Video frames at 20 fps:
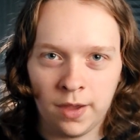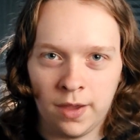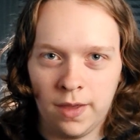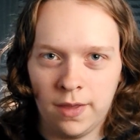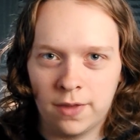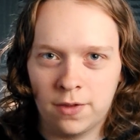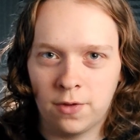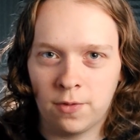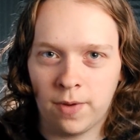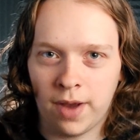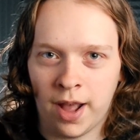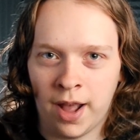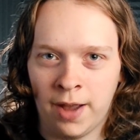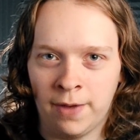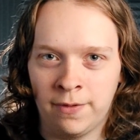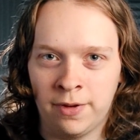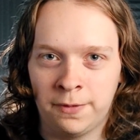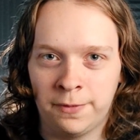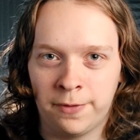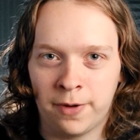is
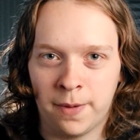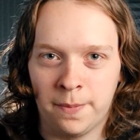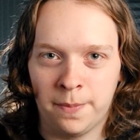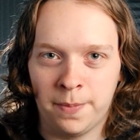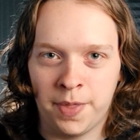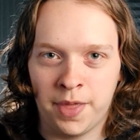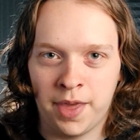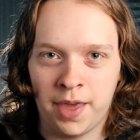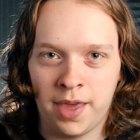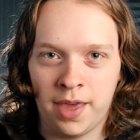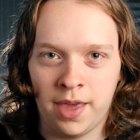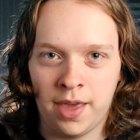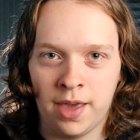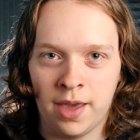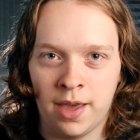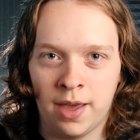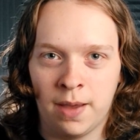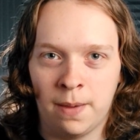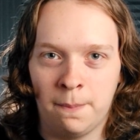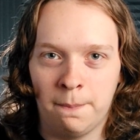derived from the
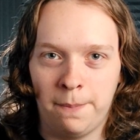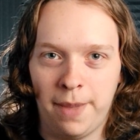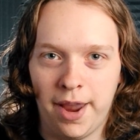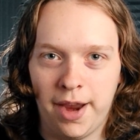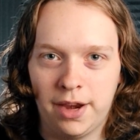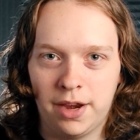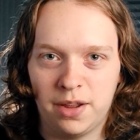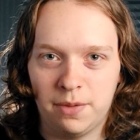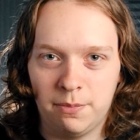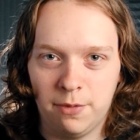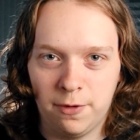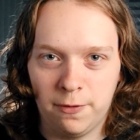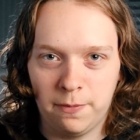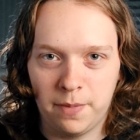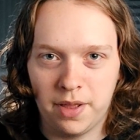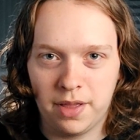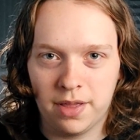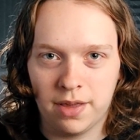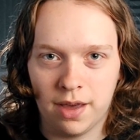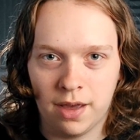baked
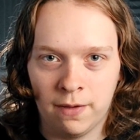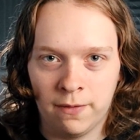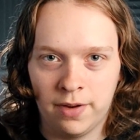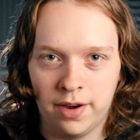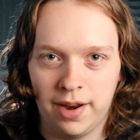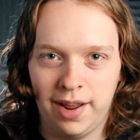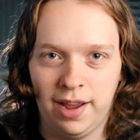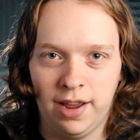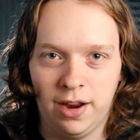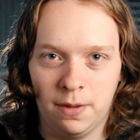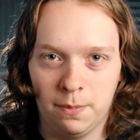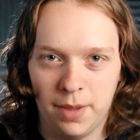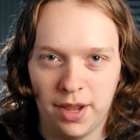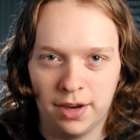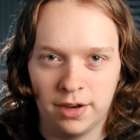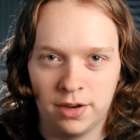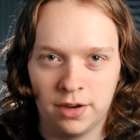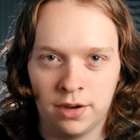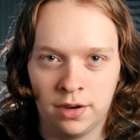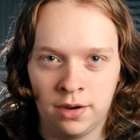movement of an
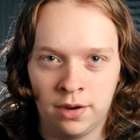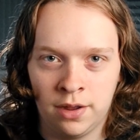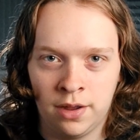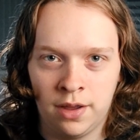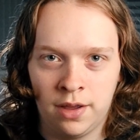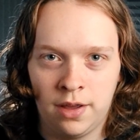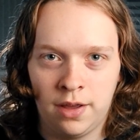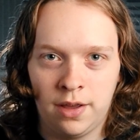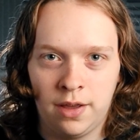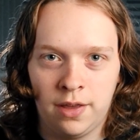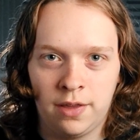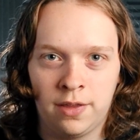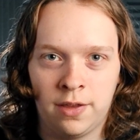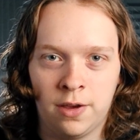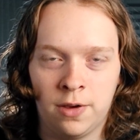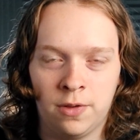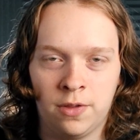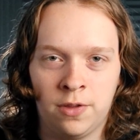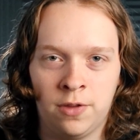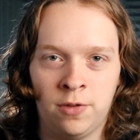animation.
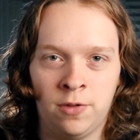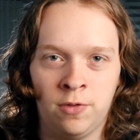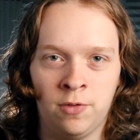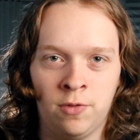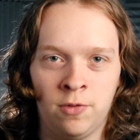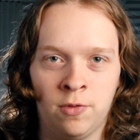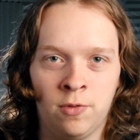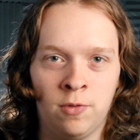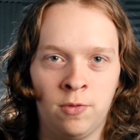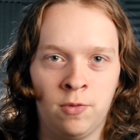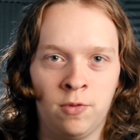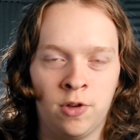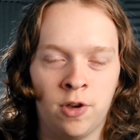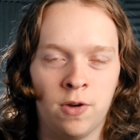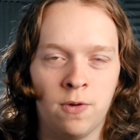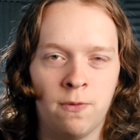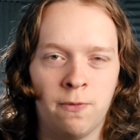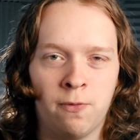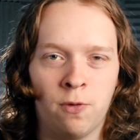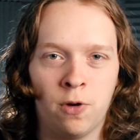So to
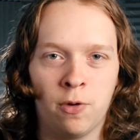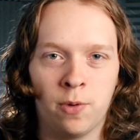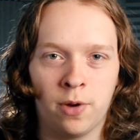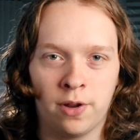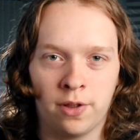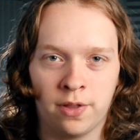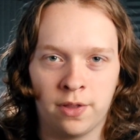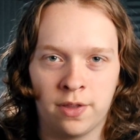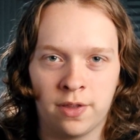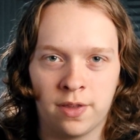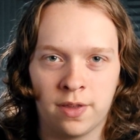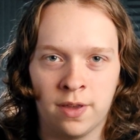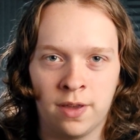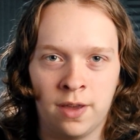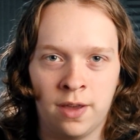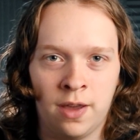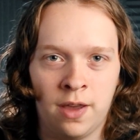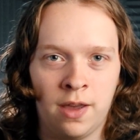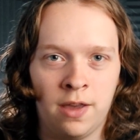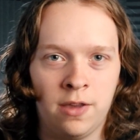go forwards,
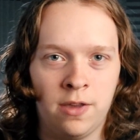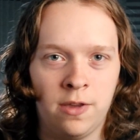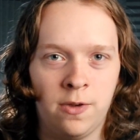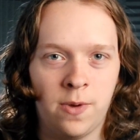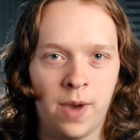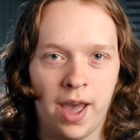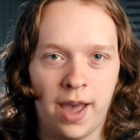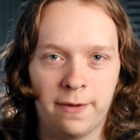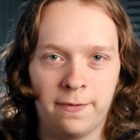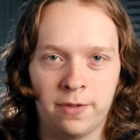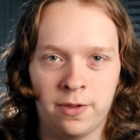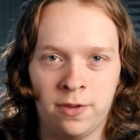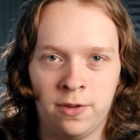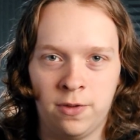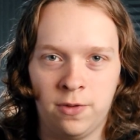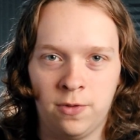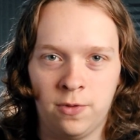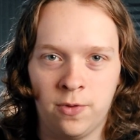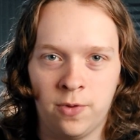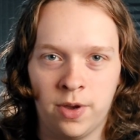you have
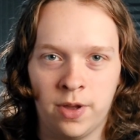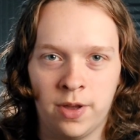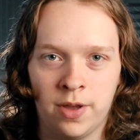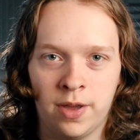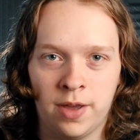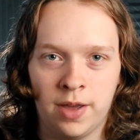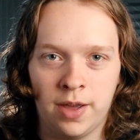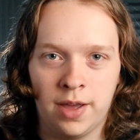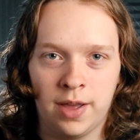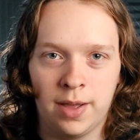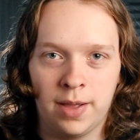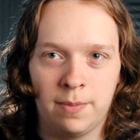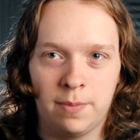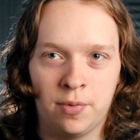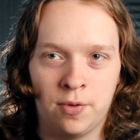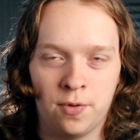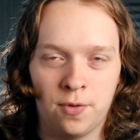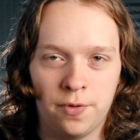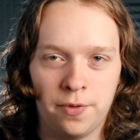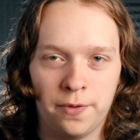to
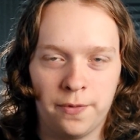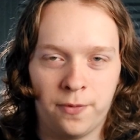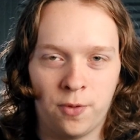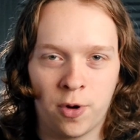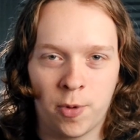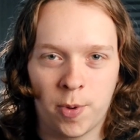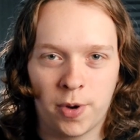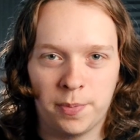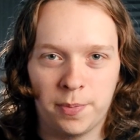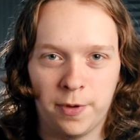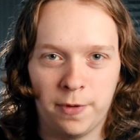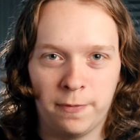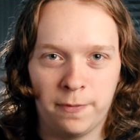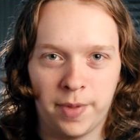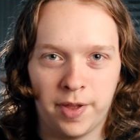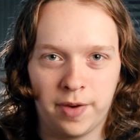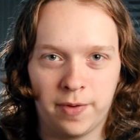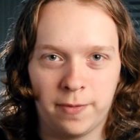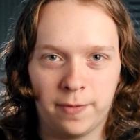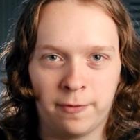pull the forward
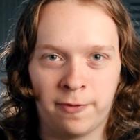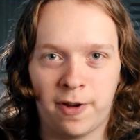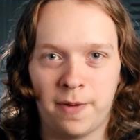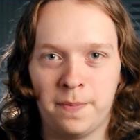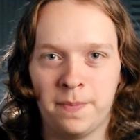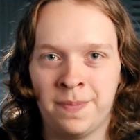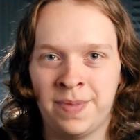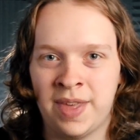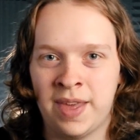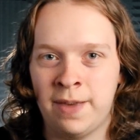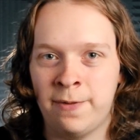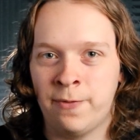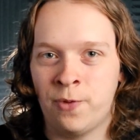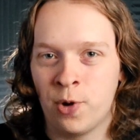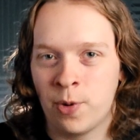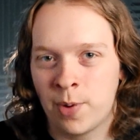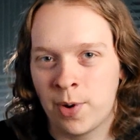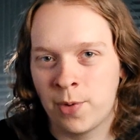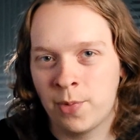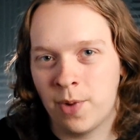movement from the
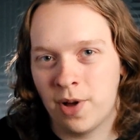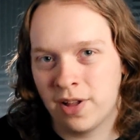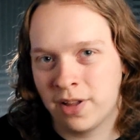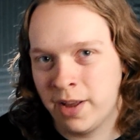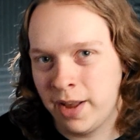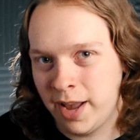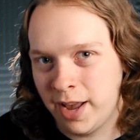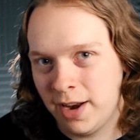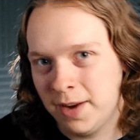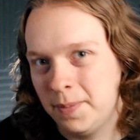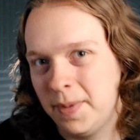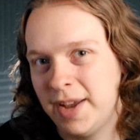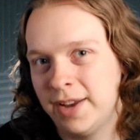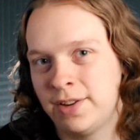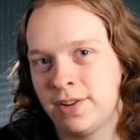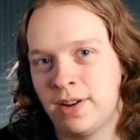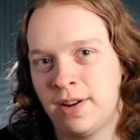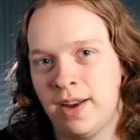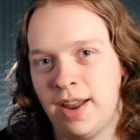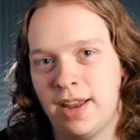forward walking
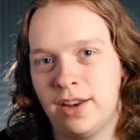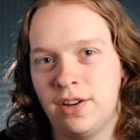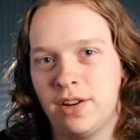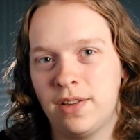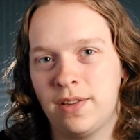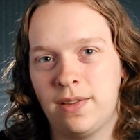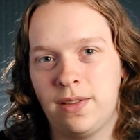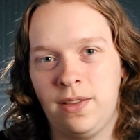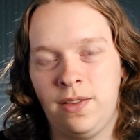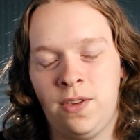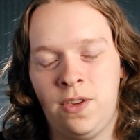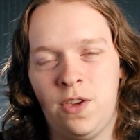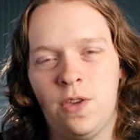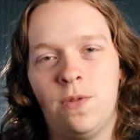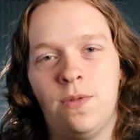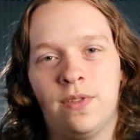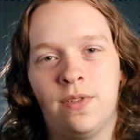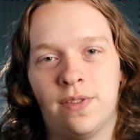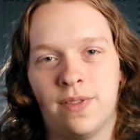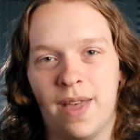animation and just
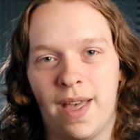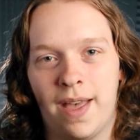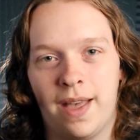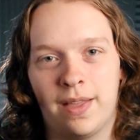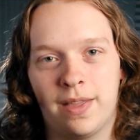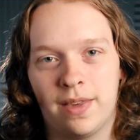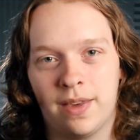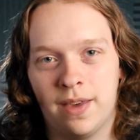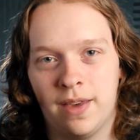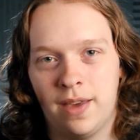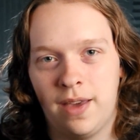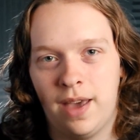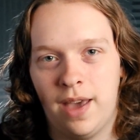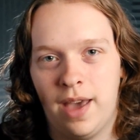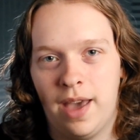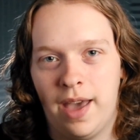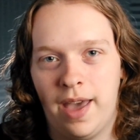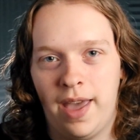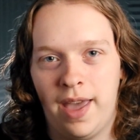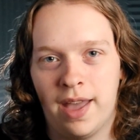use that.
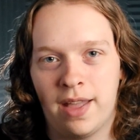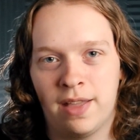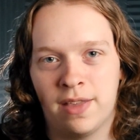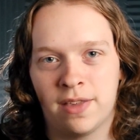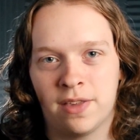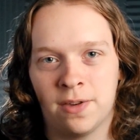And